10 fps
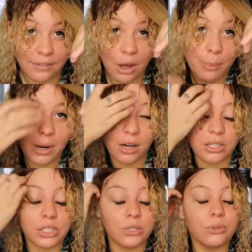out
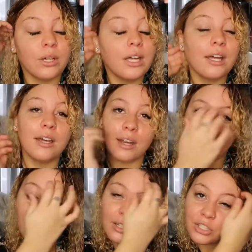part too, and I
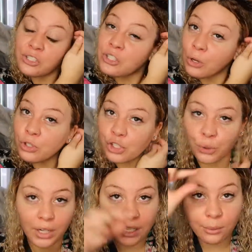cut it so
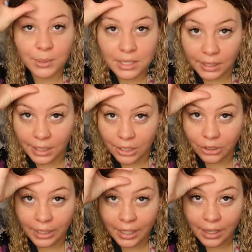short. It was
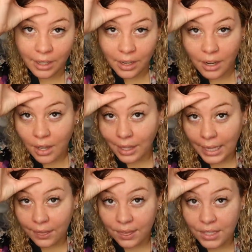literally
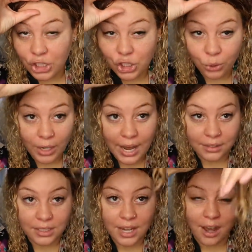like this short at
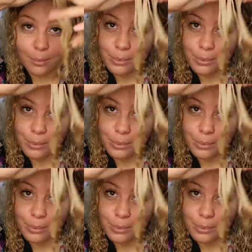the top,